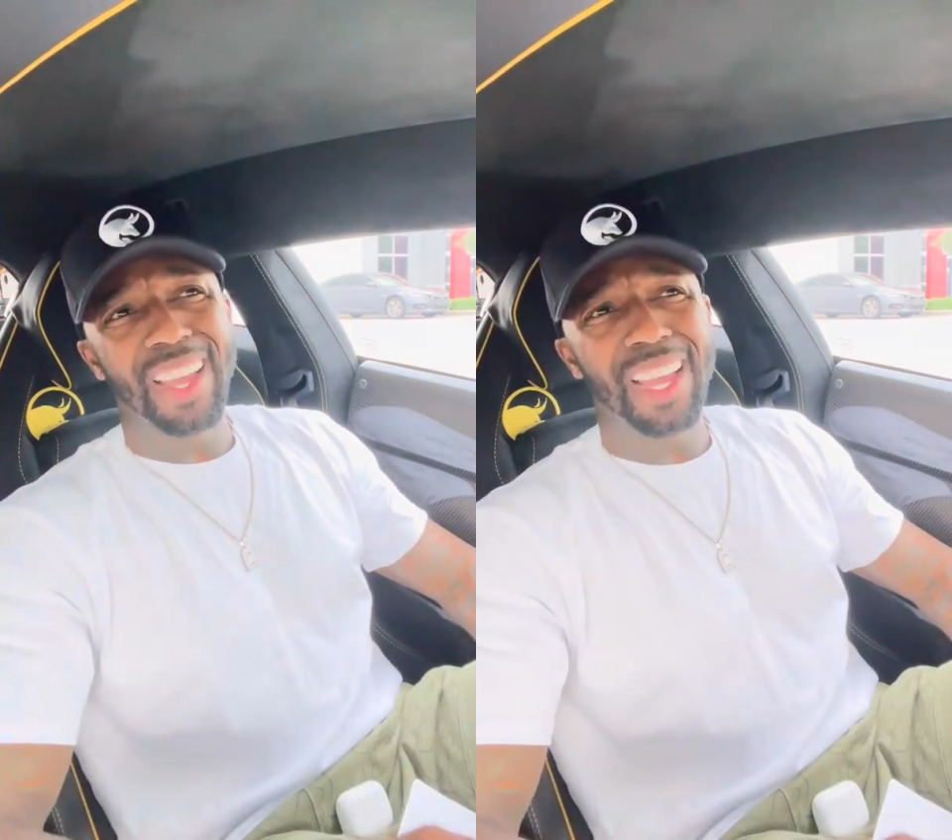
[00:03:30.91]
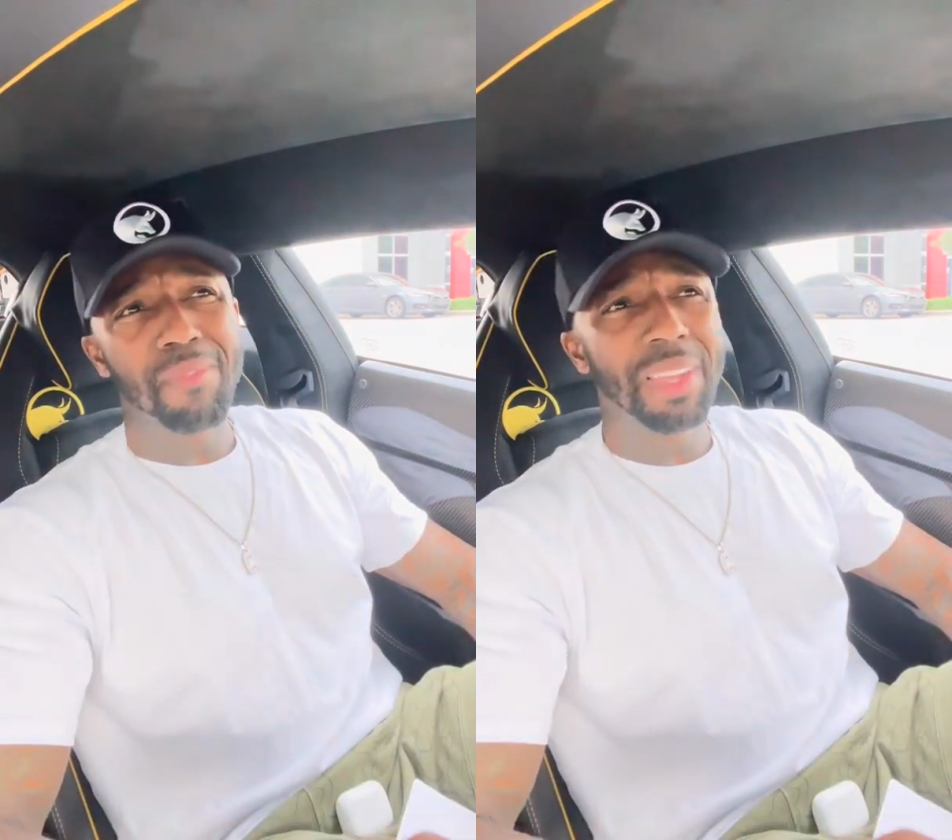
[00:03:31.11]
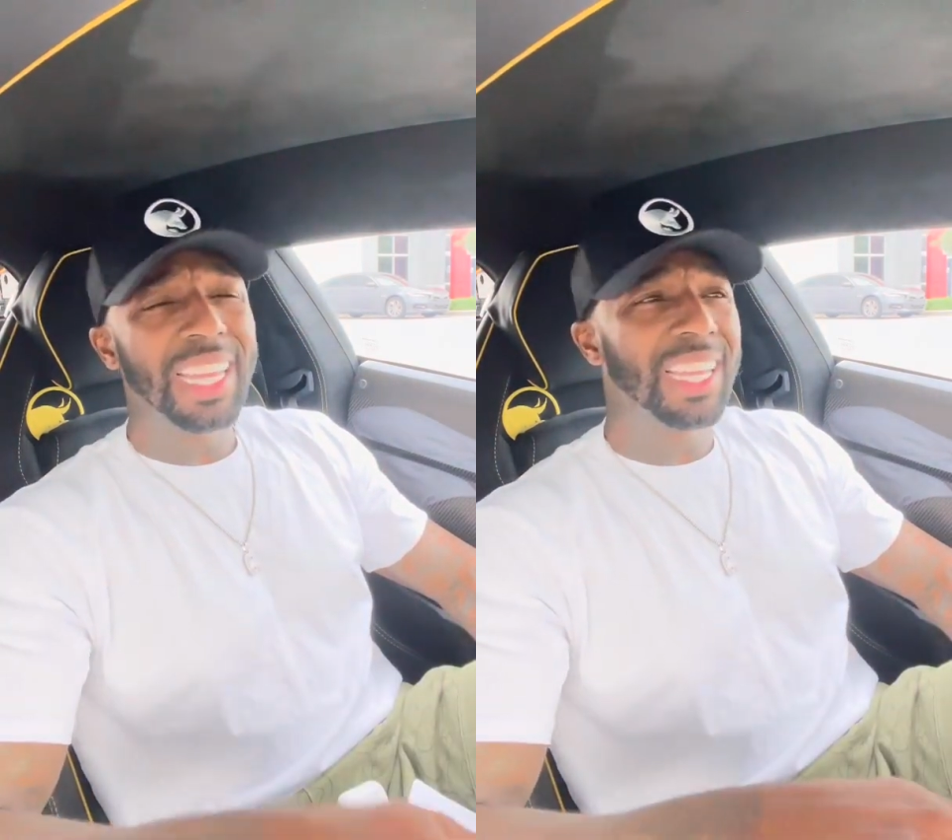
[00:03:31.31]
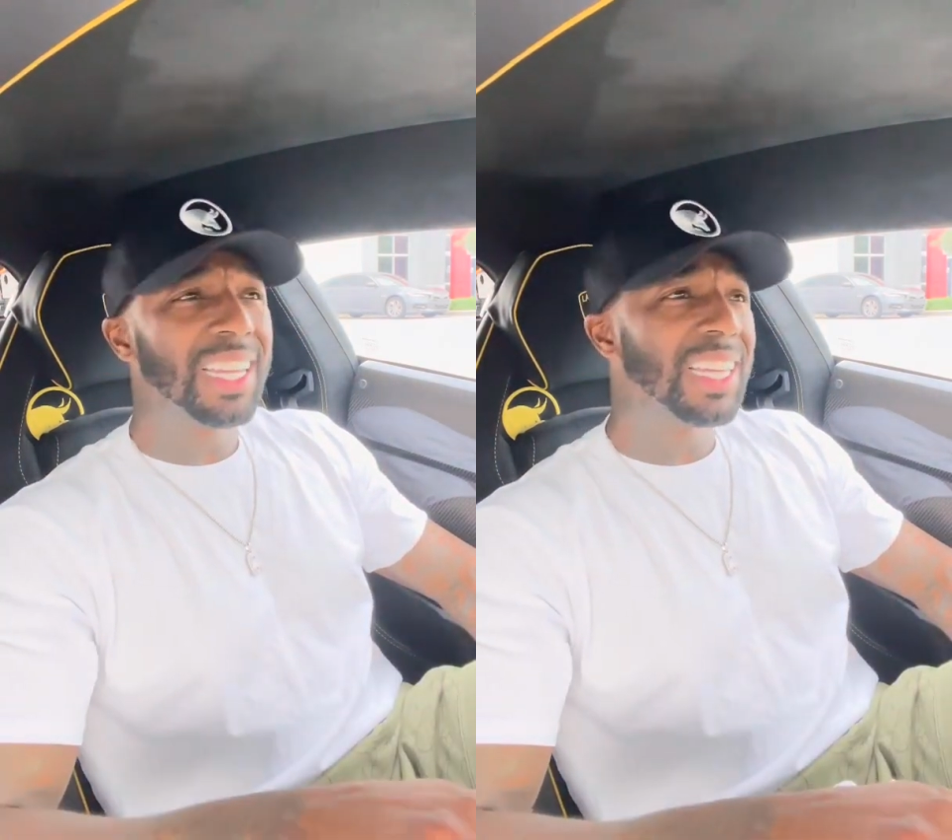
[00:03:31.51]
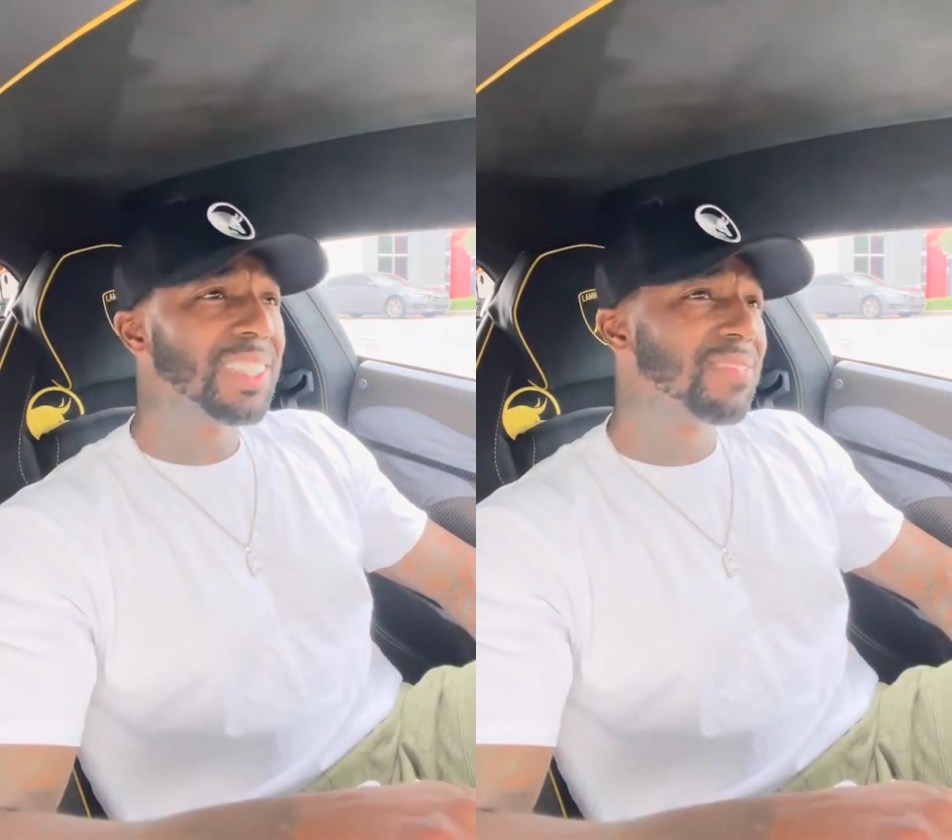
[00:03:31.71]
it could
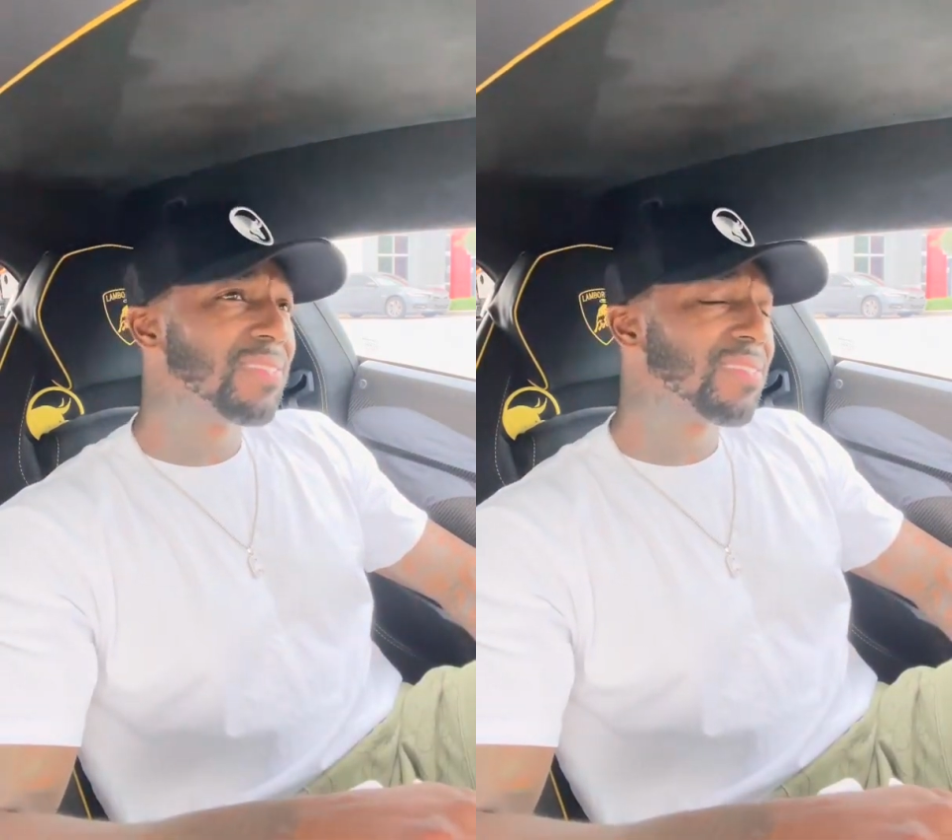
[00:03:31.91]
be,